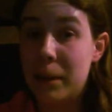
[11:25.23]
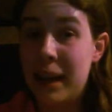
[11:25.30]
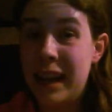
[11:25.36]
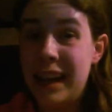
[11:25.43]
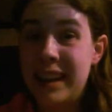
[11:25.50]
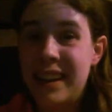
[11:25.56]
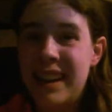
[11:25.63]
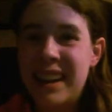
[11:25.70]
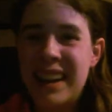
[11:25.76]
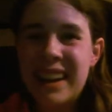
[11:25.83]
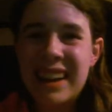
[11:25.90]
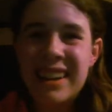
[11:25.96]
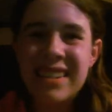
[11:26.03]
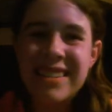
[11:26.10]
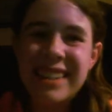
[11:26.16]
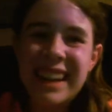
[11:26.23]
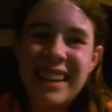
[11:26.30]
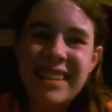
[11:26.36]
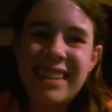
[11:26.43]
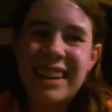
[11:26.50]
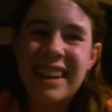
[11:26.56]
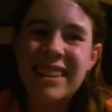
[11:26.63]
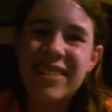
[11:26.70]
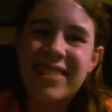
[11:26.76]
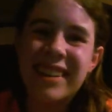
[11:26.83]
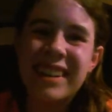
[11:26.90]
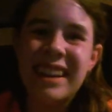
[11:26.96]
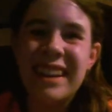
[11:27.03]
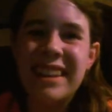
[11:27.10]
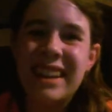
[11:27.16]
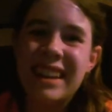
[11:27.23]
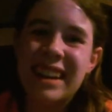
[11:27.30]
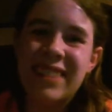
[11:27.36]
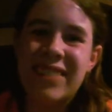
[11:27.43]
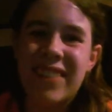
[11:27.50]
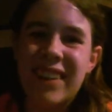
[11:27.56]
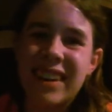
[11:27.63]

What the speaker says: My reasoning is really leaning